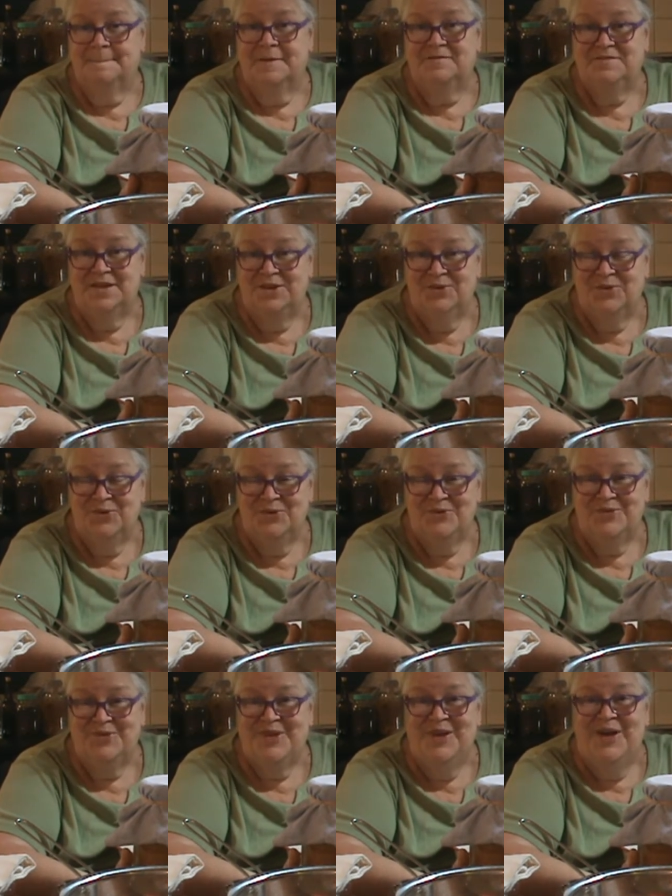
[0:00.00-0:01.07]

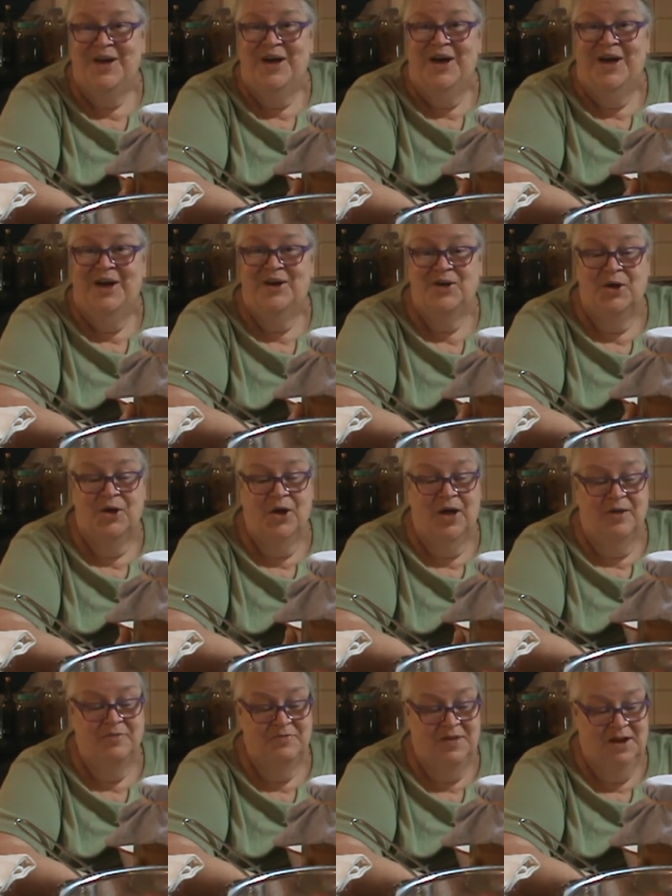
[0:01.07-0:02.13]
vinegars
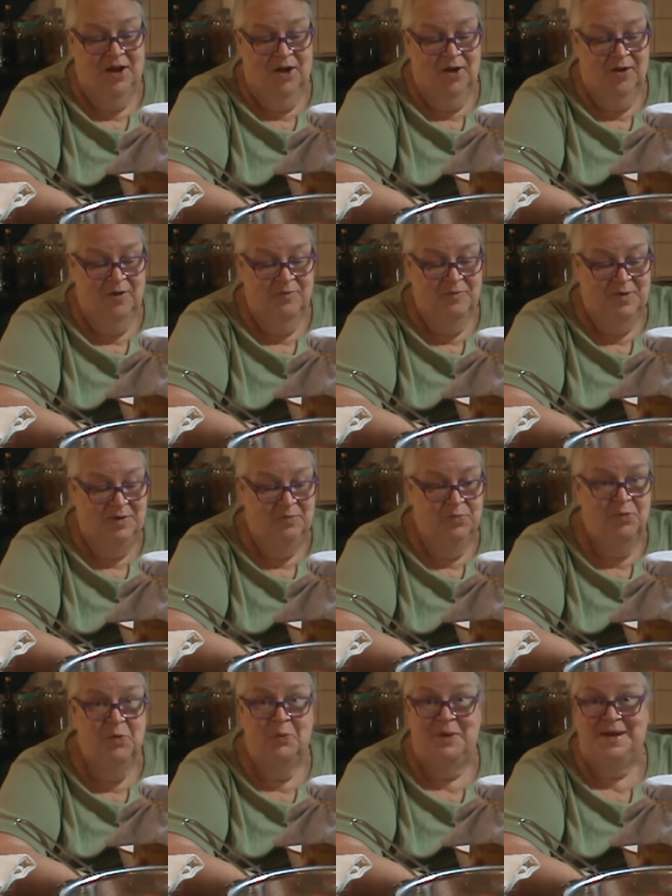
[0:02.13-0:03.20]
that I have been
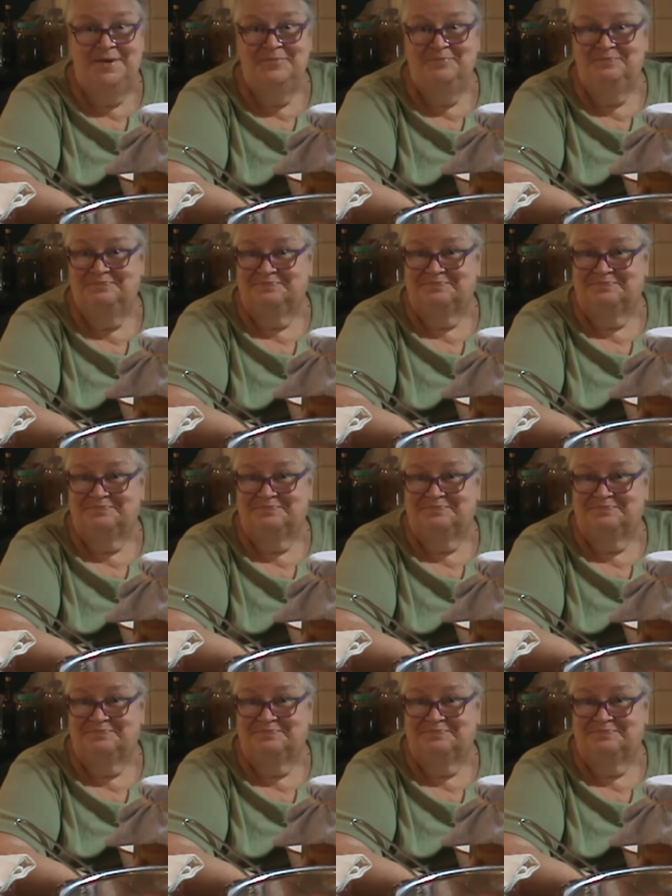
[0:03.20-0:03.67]
brewing.